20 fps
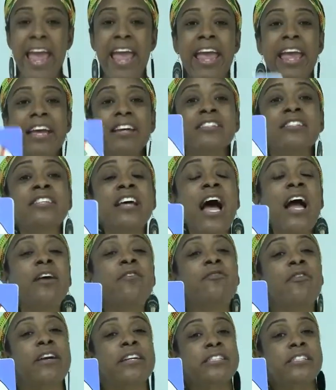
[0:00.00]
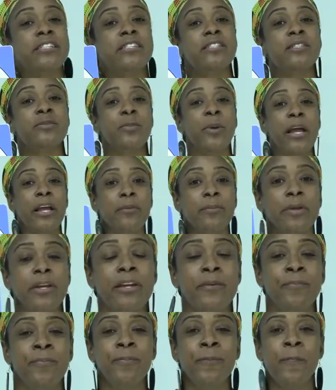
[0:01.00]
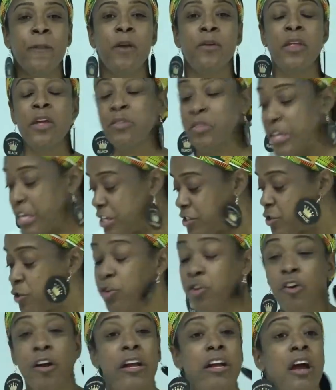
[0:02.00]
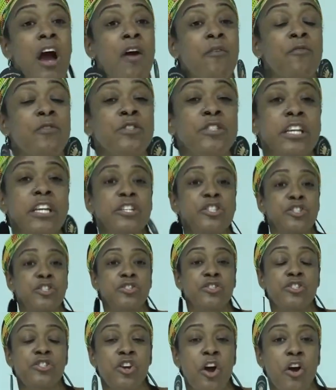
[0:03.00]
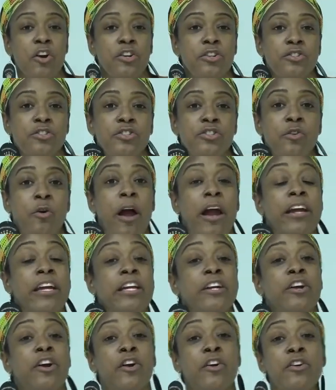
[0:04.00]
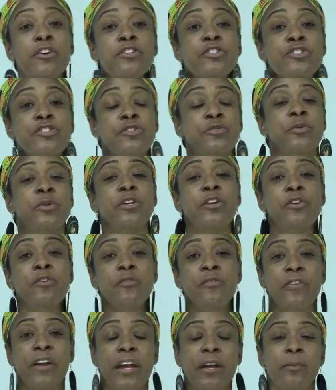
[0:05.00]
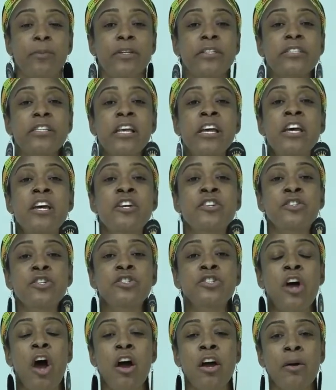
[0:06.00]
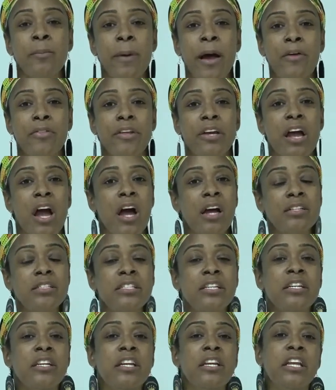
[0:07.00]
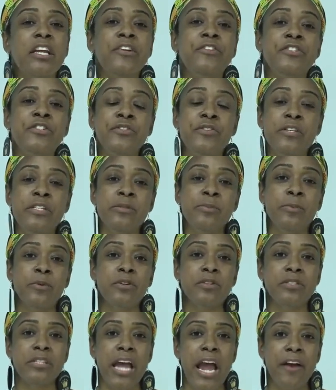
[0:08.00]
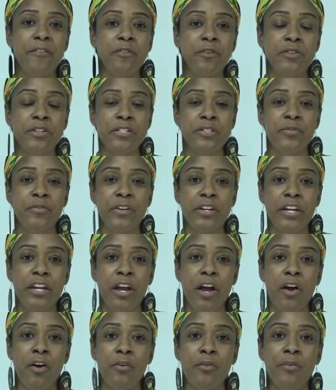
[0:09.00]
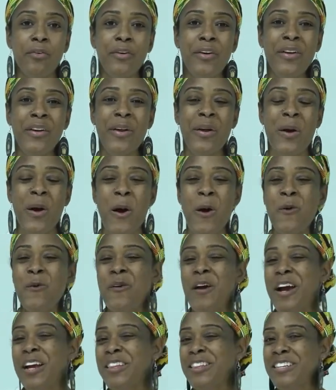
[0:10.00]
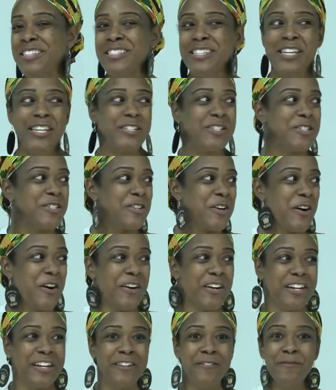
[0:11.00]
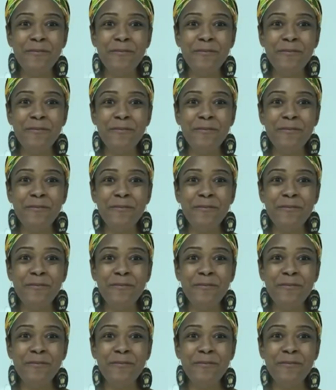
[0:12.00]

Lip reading: Antiracist Baby. Now, these are great conversation starters, so I encourage you and your families to talk about the content in each of these books after this video. All right, let's get started.